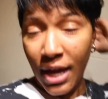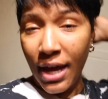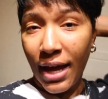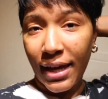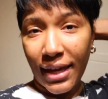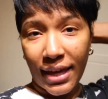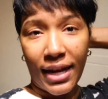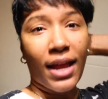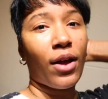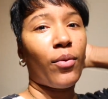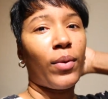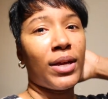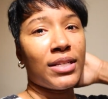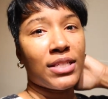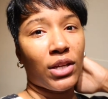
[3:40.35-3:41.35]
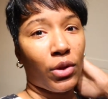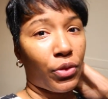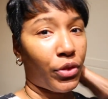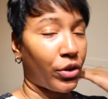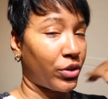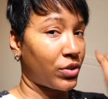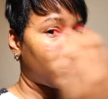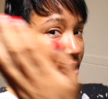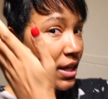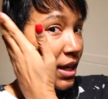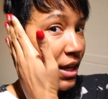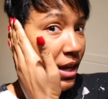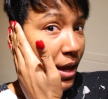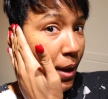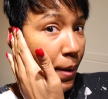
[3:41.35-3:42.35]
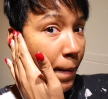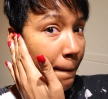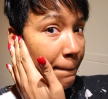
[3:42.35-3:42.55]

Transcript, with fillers: I cannot wait till Thursday,